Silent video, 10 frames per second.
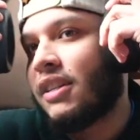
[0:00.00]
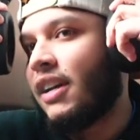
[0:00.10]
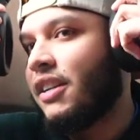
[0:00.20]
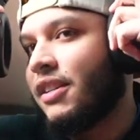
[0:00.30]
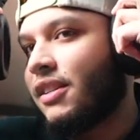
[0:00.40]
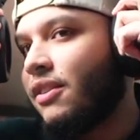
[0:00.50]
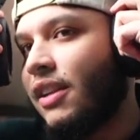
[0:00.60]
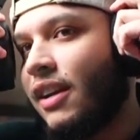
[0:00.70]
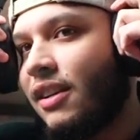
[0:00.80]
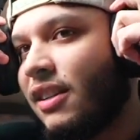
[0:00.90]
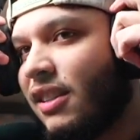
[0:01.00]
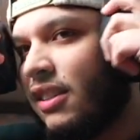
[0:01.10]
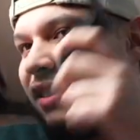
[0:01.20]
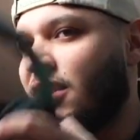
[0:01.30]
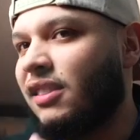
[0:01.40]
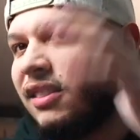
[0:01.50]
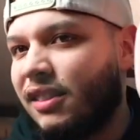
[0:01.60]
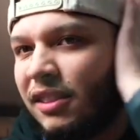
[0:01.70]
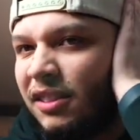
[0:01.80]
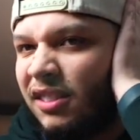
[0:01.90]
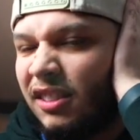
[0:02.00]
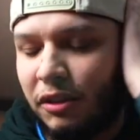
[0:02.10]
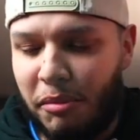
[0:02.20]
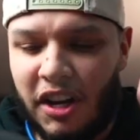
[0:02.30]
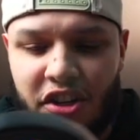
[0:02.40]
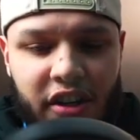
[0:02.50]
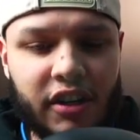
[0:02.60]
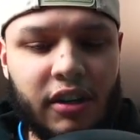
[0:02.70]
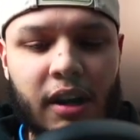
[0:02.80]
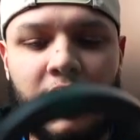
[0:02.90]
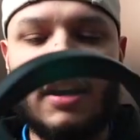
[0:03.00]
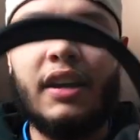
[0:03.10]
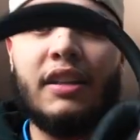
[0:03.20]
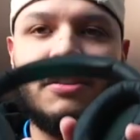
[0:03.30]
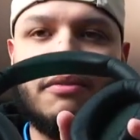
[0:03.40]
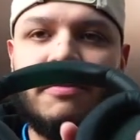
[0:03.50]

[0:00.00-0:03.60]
kind of just go like, smash your ear. This one